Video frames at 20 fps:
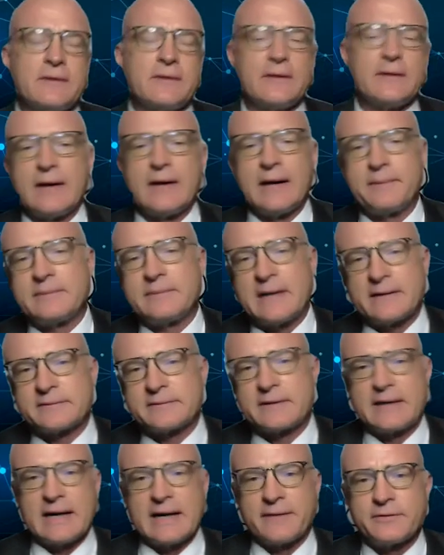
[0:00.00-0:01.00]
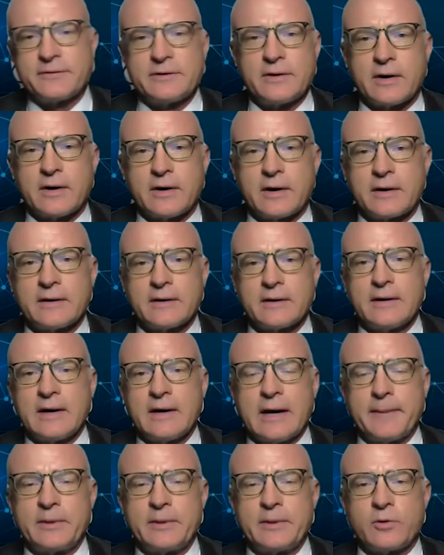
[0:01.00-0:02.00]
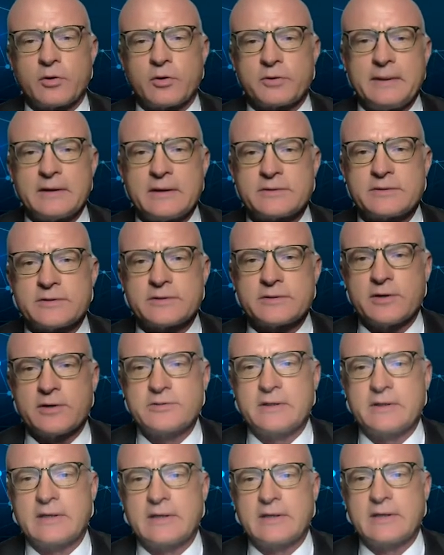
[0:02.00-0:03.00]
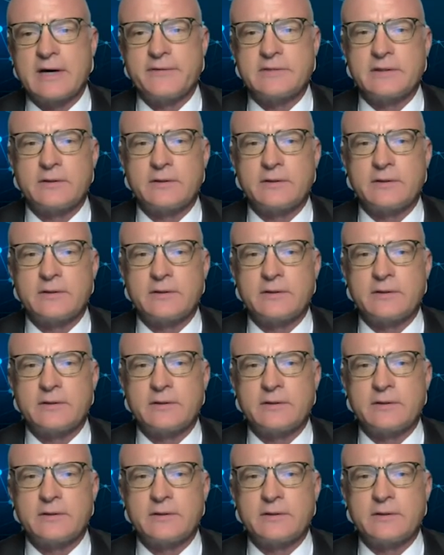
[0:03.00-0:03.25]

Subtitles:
I'm Dr. Kevin Darr. I'm an orthopedic surgeon in Covington,